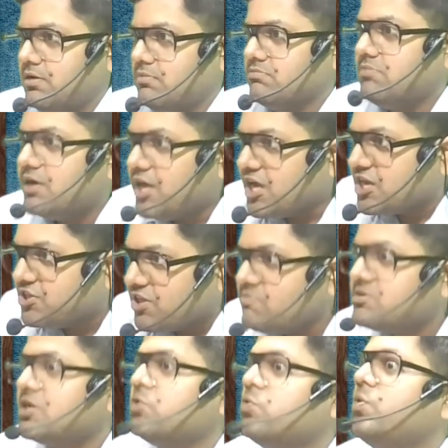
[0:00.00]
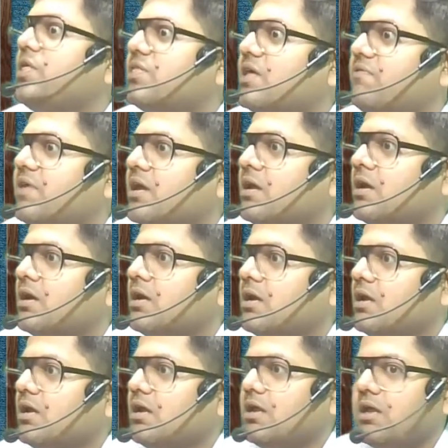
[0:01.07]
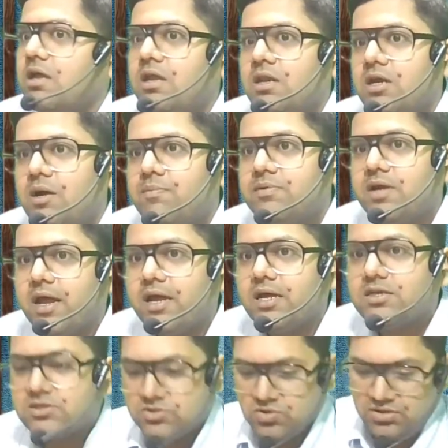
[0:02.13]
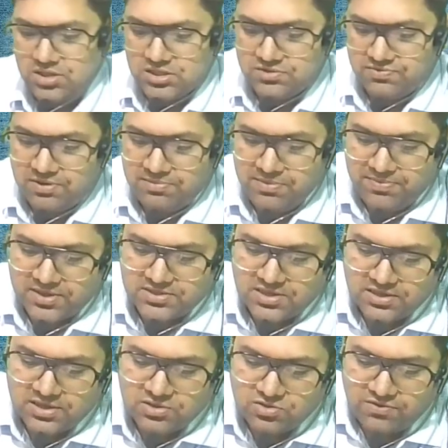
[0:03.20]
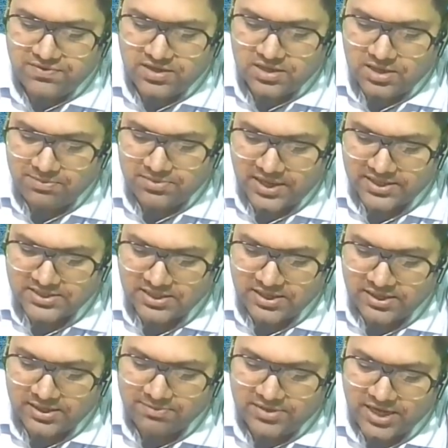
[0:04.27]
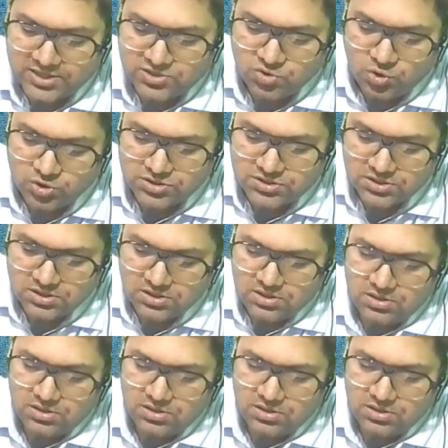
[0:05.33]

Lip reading: But exemption who is giving? Income tax. So this will be percentage of income tax, and income tax knows